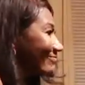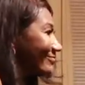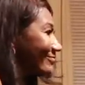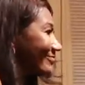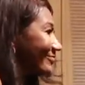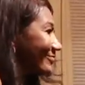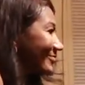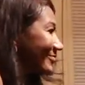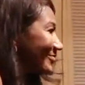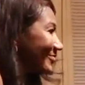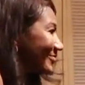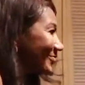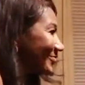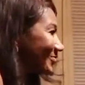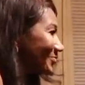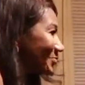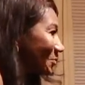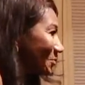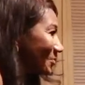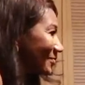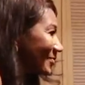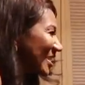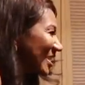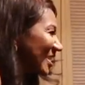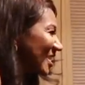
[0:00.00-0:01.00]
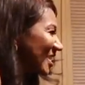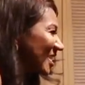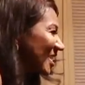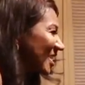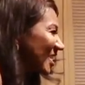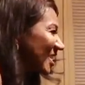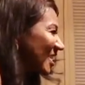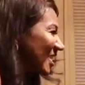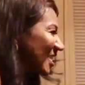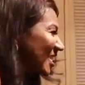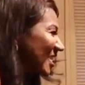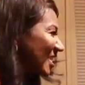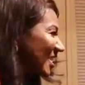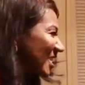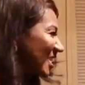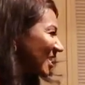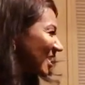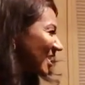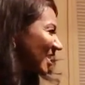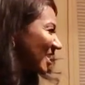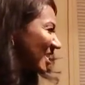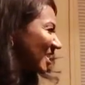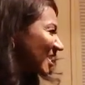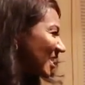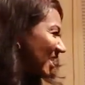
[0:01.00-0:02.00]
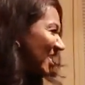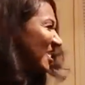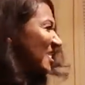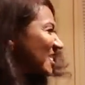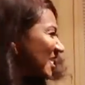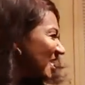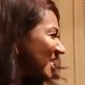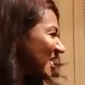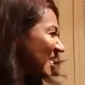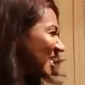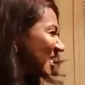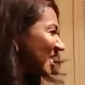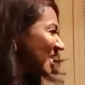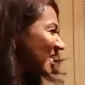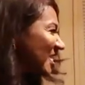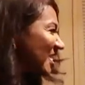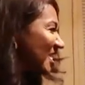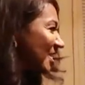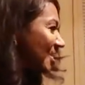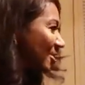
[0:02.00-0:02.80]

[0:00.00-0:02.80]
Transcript: I done been down there doing this. I done been down